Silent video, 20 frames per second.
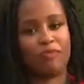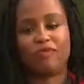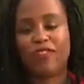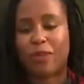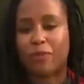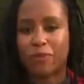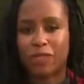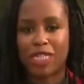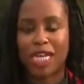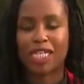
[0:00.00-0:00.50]

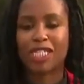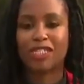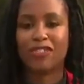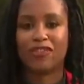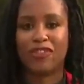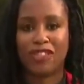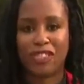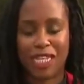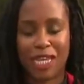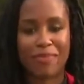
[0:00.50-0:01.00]
flood
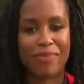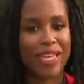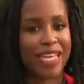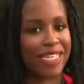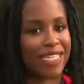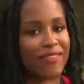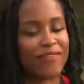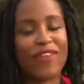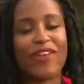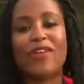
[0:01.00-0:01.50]
protection for
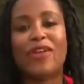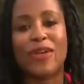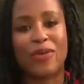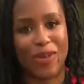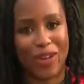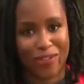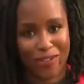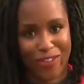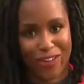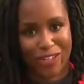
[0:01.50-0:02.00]
dummies, a very
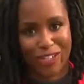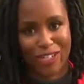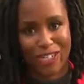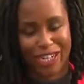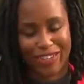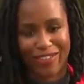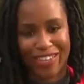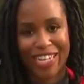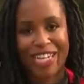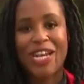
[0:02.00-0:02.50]
quick
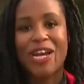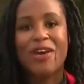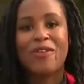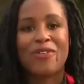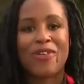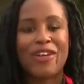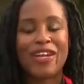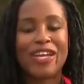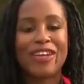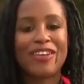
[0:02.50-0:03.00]
version of it.
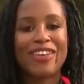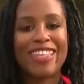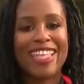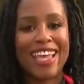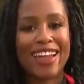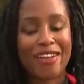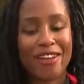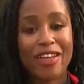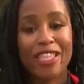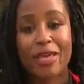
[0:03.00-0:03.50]
We're here in
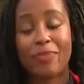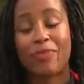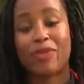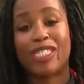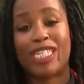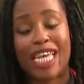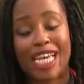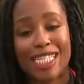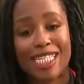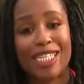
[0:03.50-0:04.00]
the area that
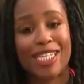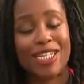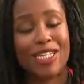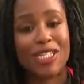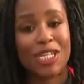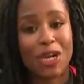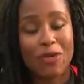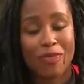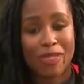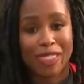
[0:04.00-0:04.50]
protects the
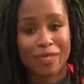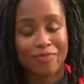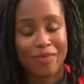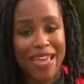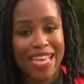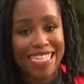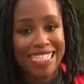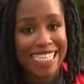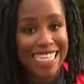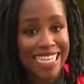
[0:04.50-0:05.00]
Thomas
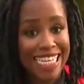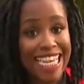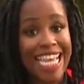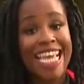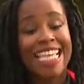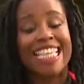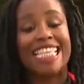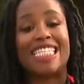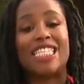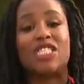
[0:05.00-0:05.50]
Basin.
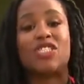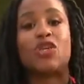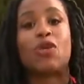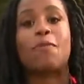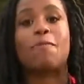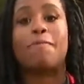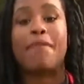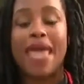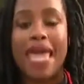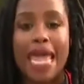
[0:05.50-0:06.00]
This is
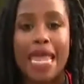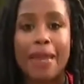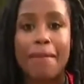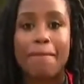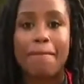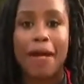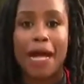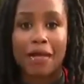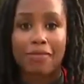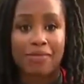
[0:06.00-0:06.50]
their
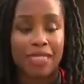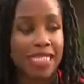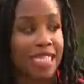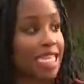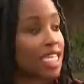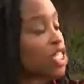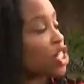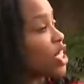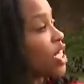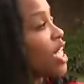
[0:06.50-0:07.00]
main pump
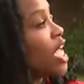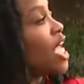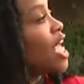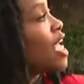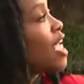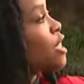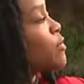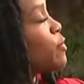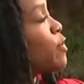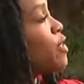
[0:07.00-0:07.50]
station. It's